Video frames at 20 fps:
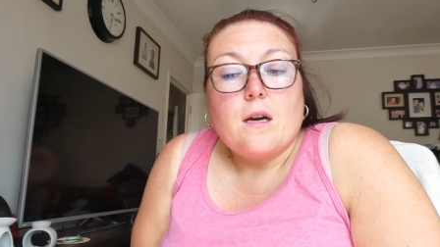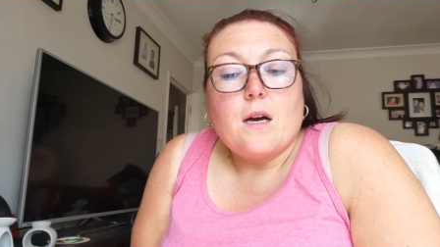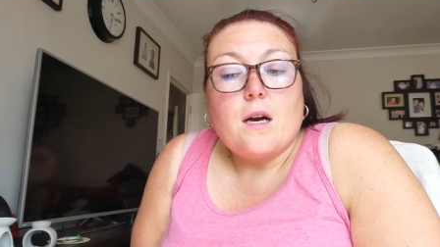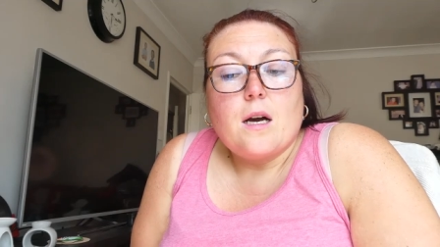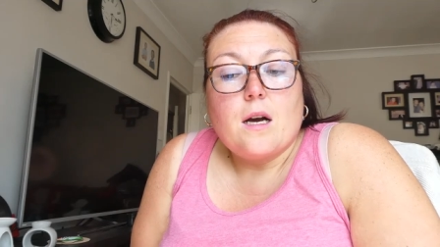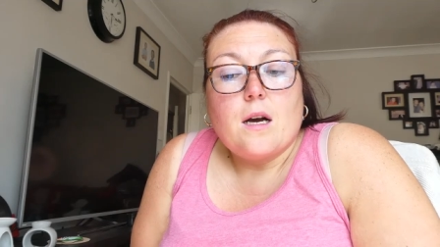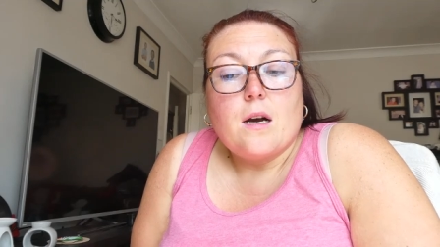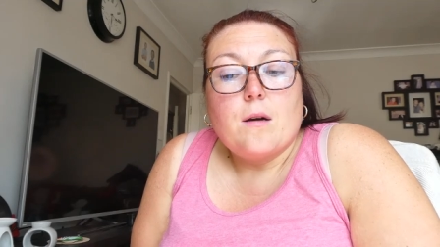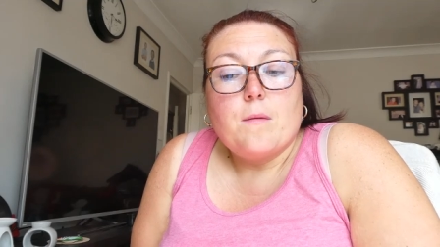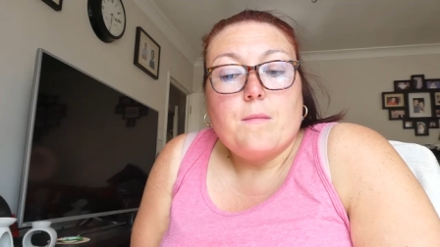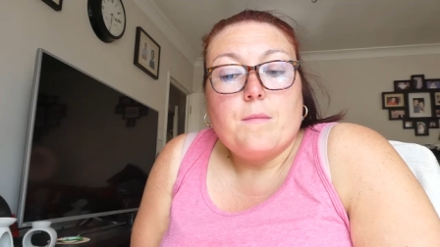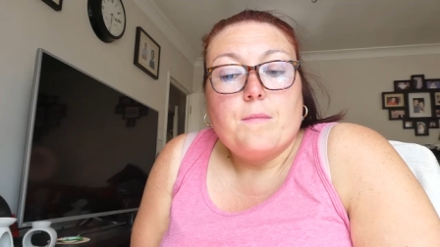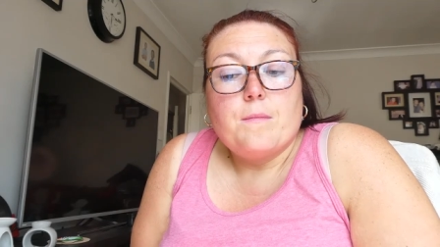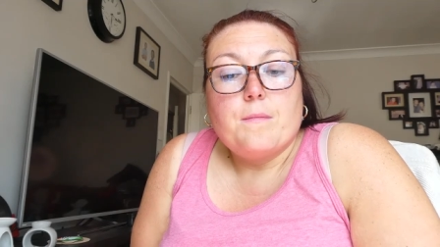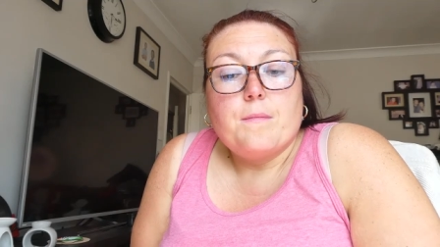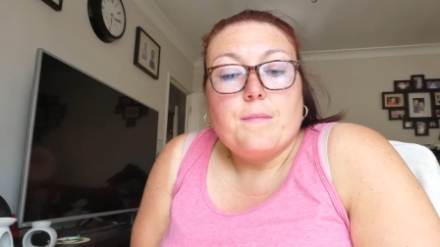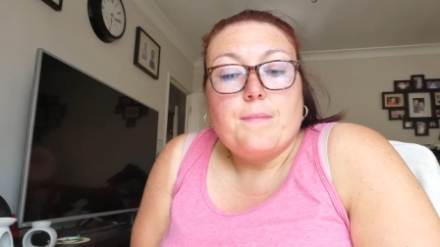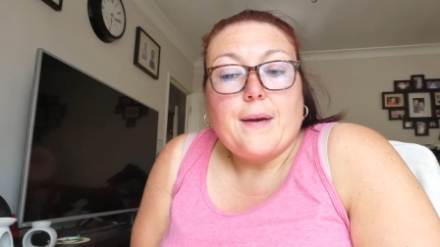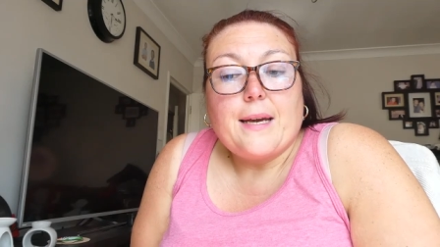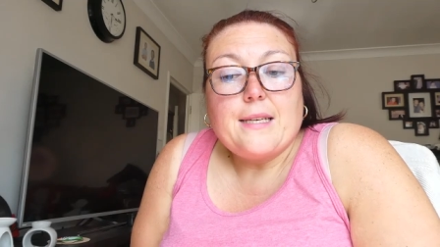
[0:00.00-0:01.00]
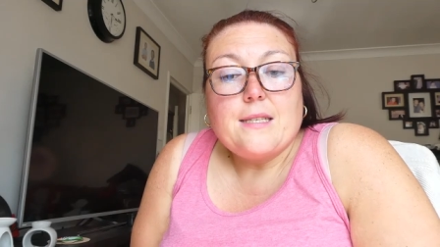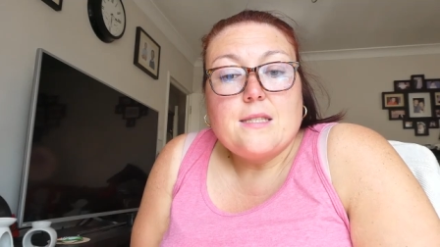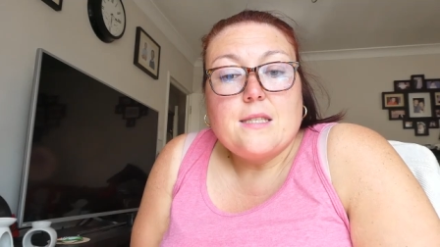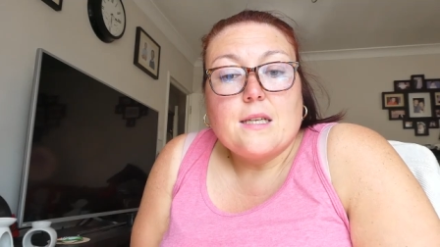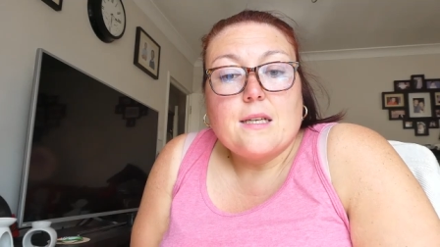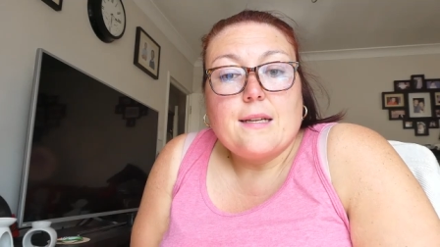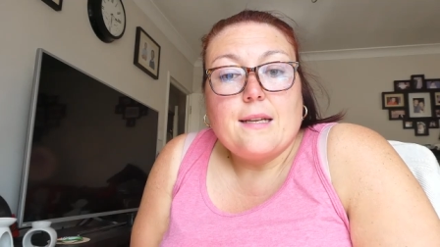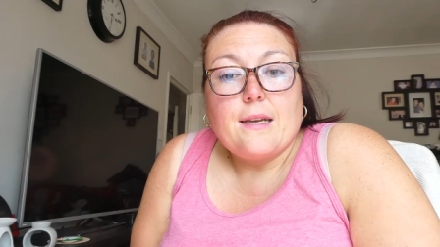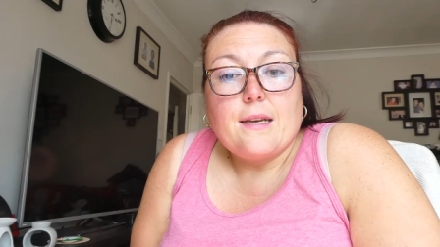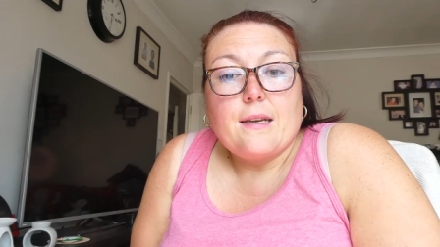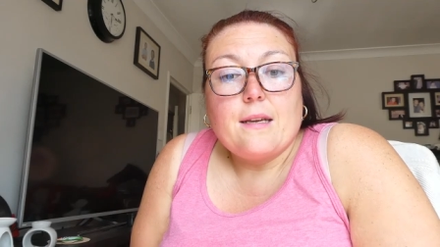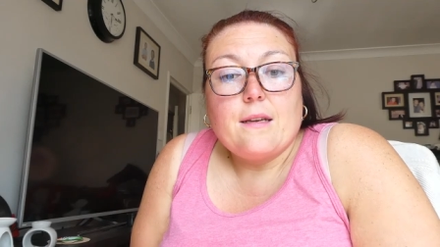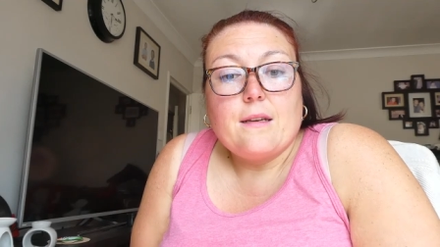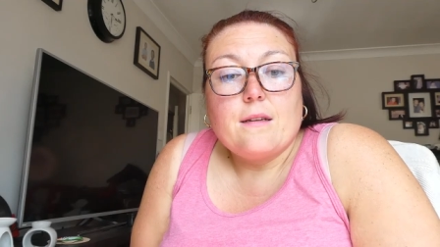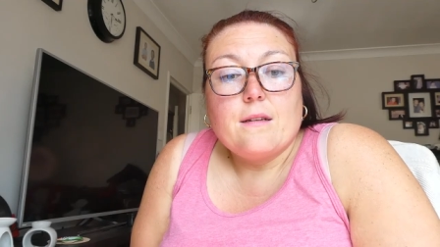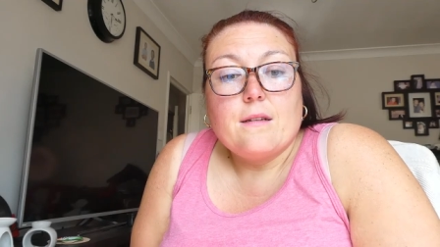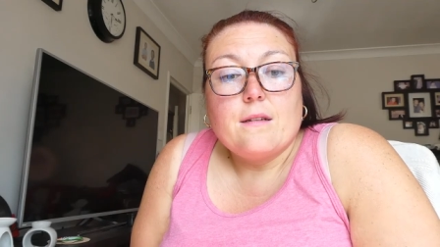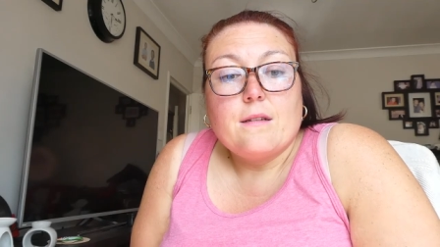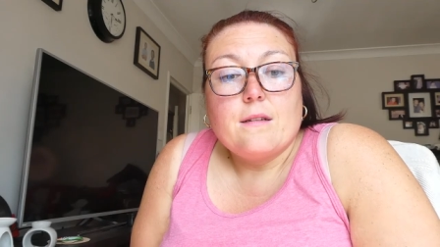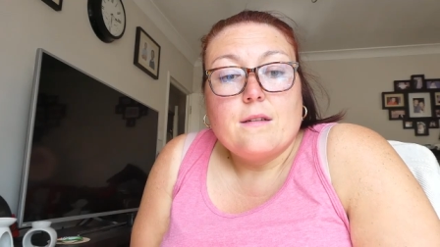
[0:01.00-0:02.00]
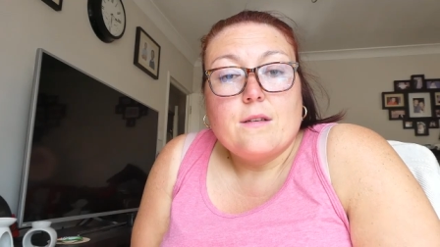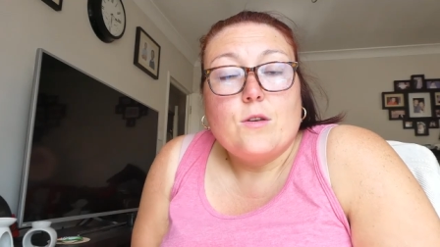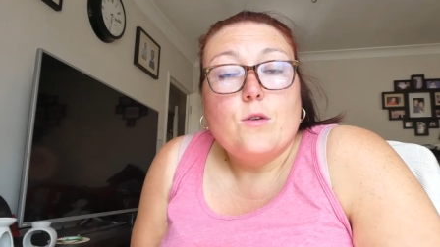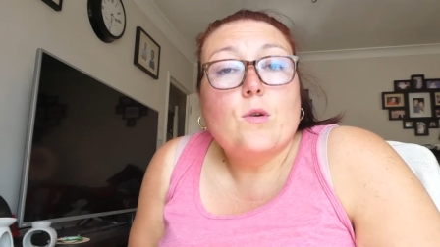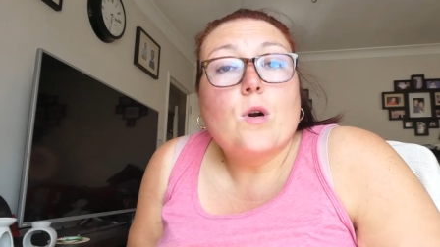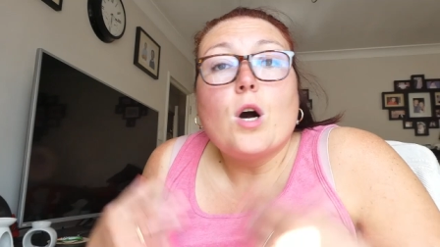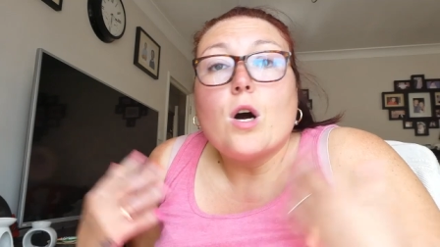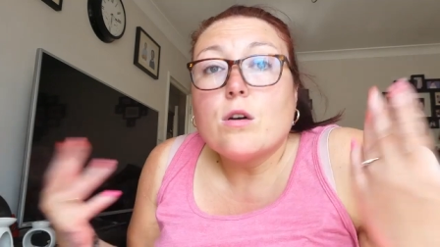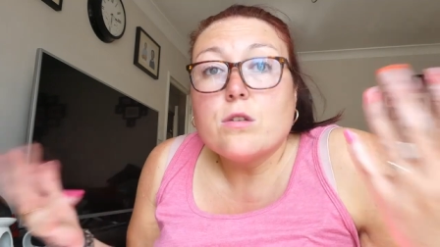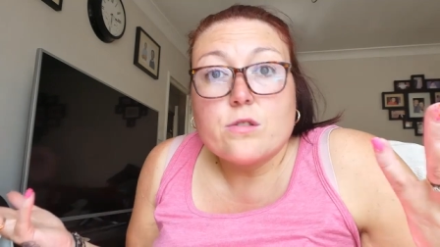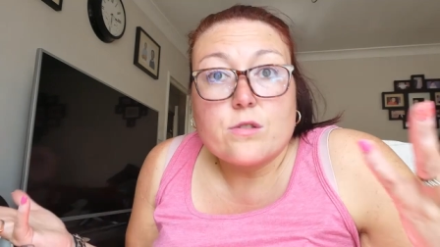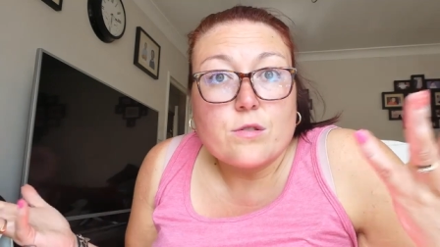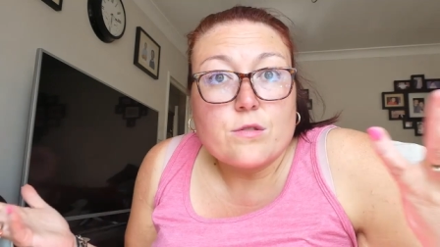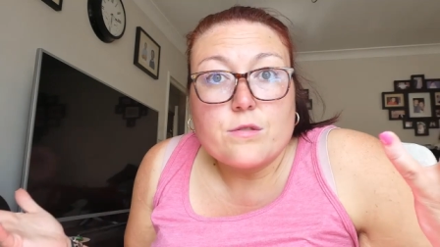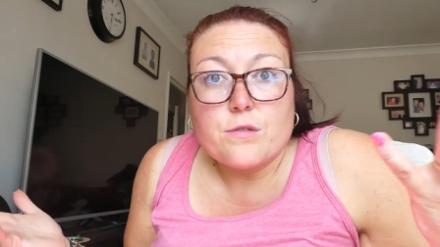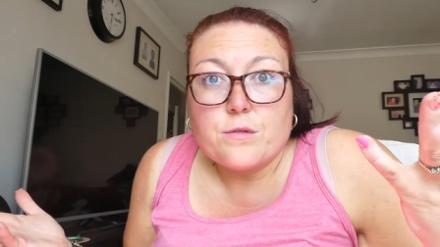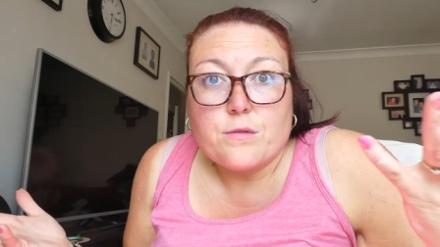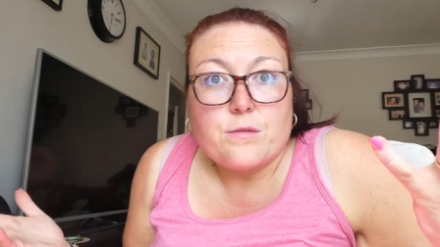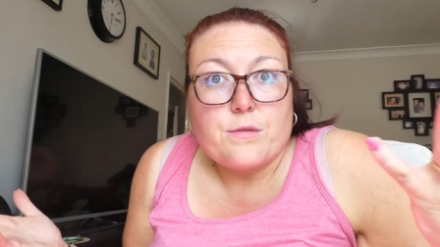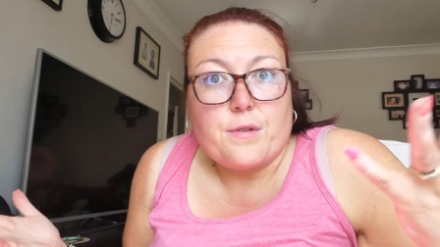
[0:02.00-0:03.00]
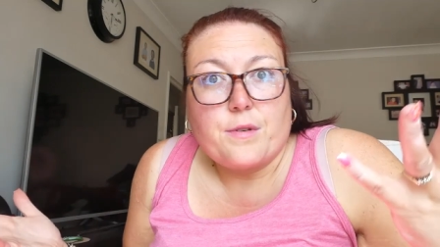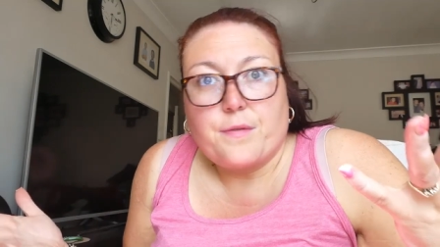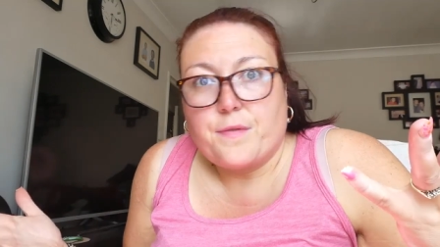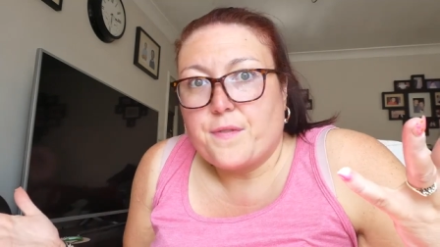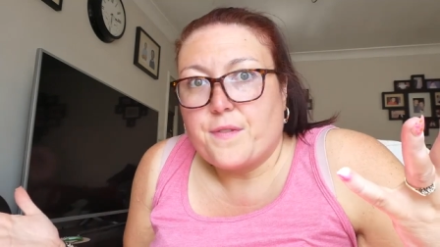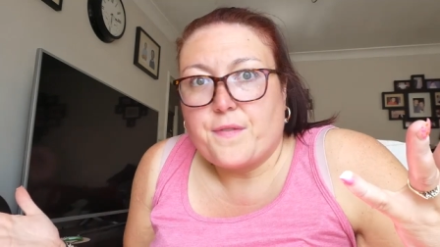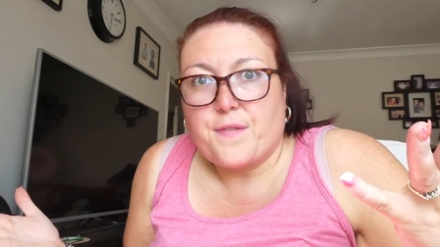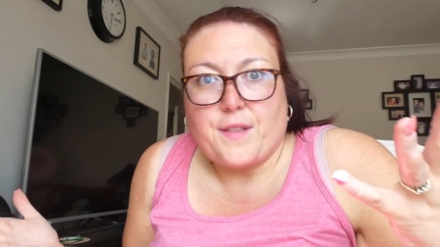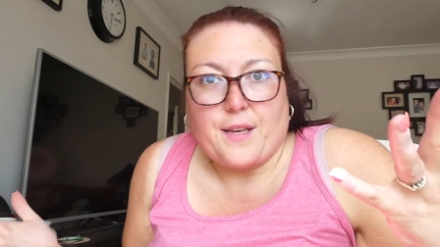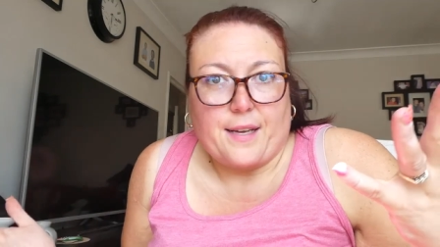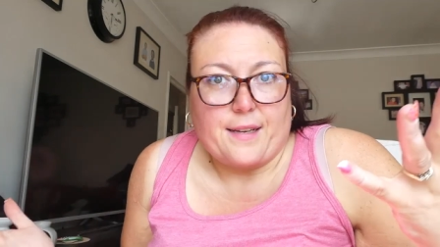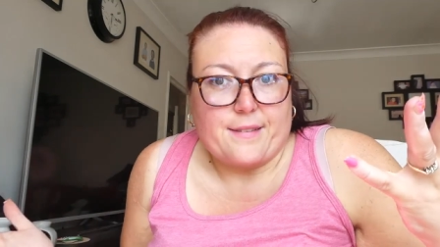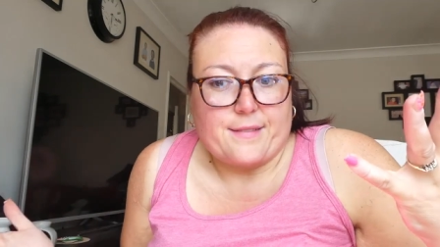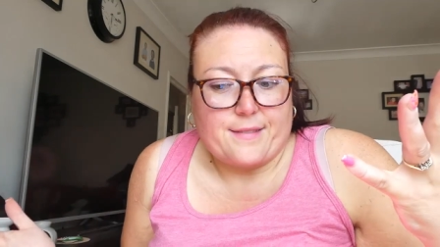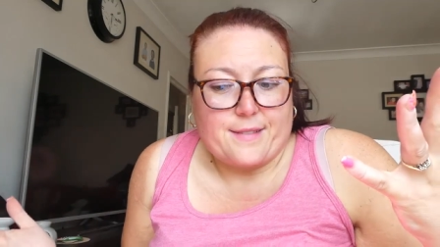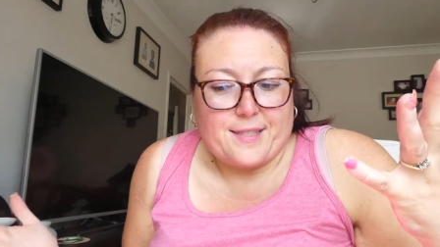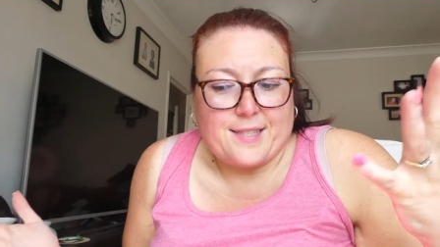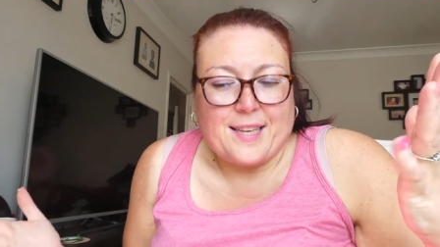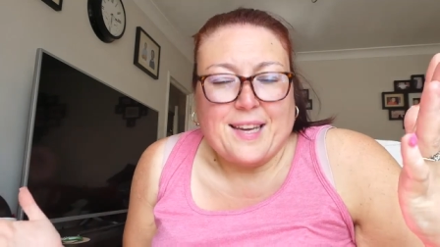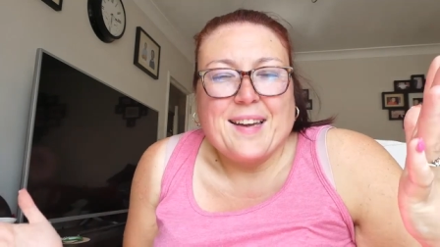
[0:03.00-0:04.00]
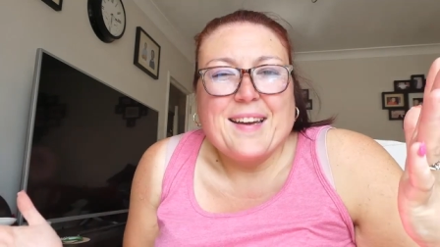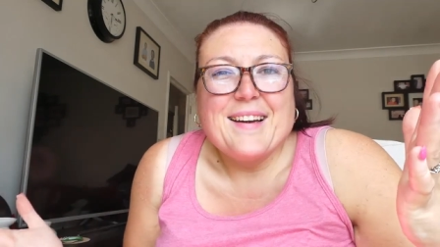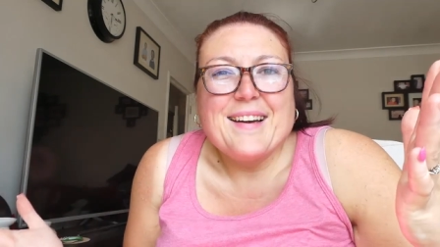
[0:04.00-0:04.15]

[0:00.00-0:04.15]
um, basically you cast on all of the things.